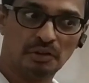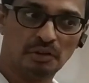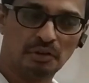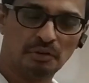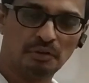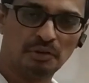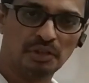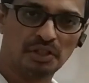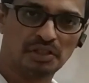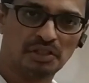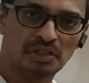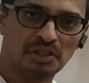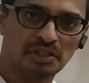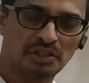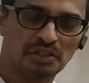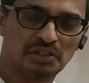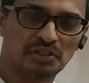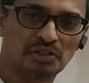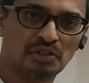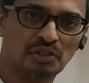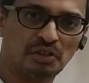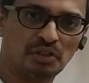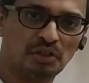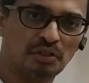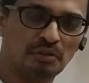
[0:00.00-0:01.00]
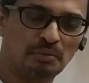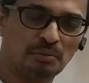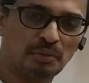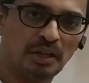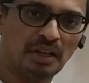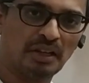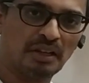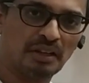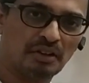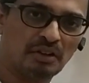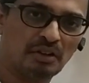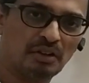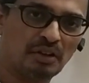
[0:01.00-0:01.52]
which is
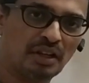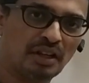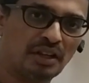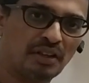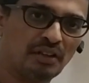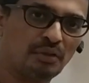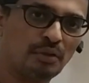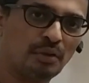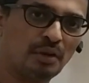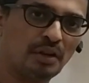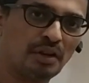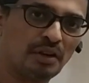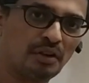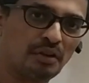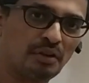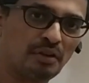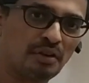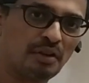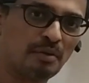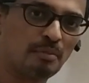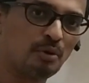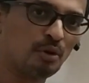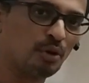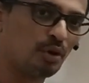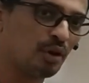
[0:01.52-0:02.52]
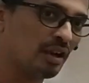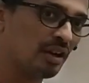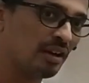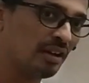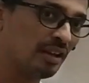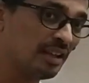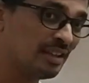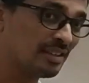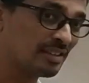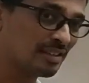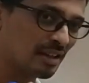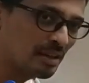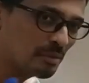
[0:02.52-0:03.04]
commonly called as the aurora
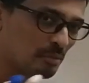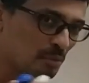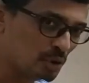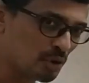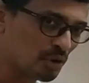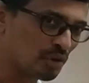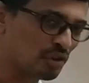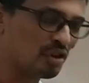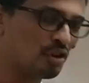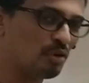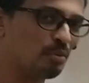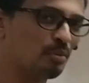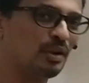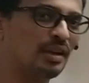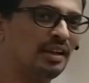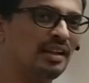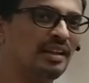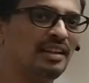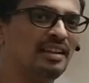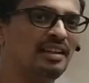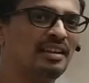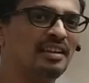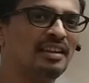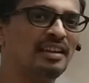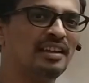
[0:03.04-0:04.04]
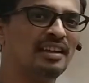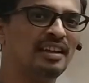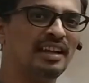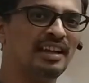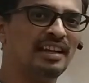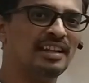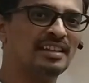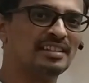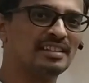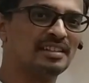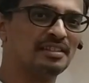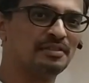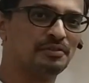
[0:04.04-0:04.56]
borealis, or more commonly it
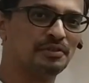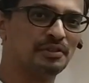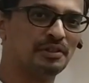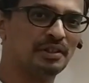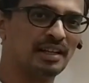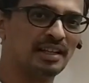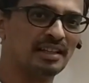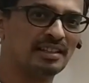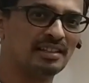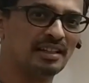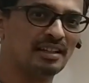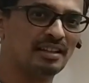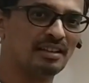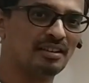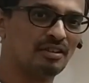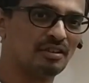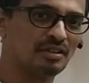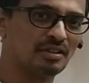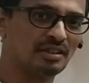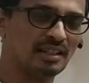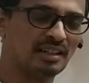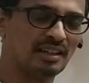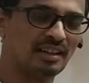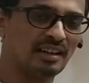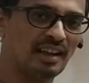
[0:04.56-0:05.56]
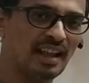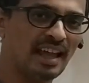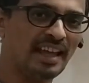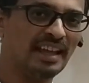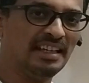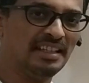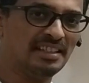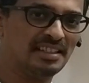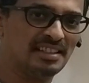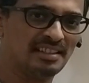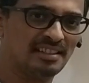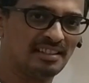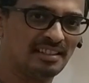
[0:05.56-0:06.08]
is referred as a northern
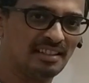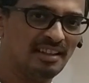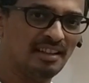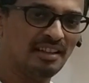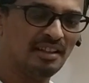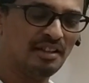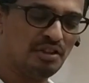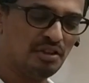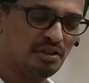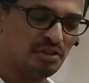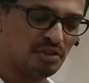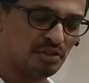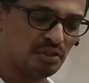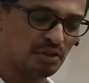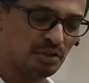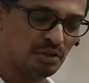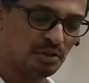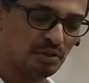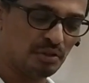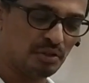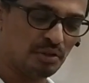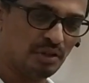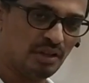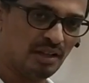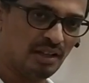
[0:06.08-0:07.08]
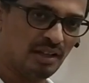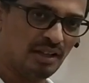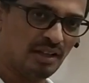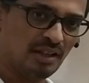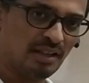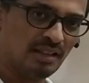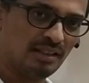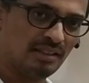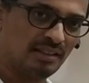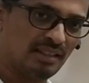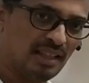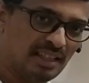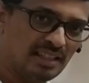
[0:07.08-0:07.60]
lights. So
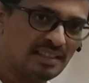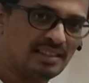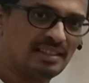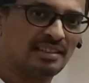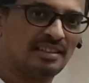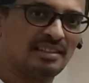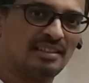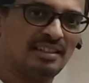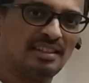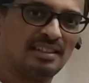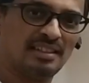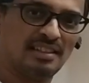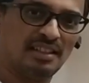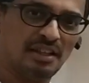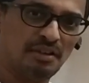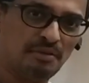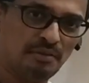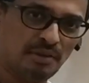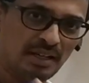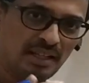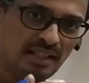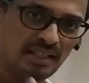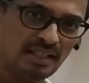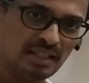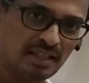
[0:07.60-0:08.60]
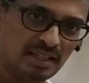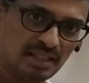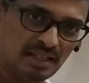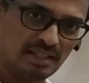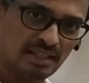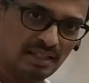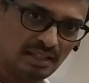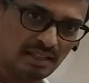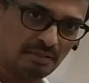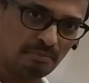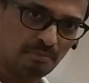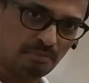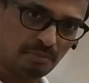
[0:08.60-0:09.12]
this is even
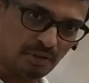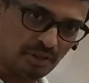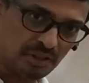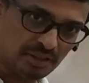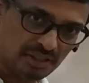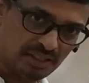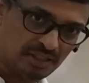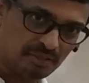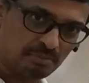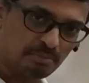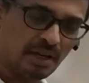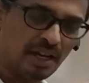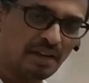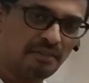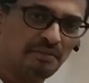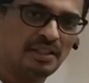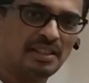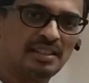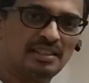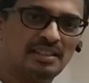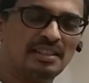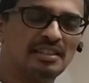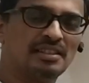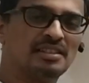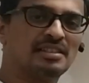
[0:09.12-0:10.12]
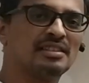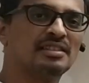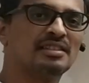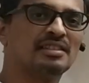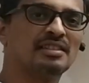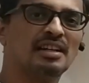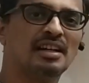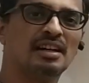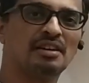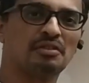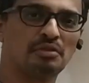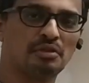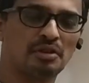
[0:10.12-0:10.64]
the process by which this
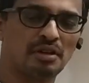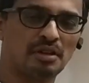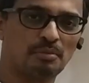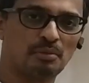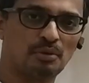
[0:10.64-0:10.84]
aurora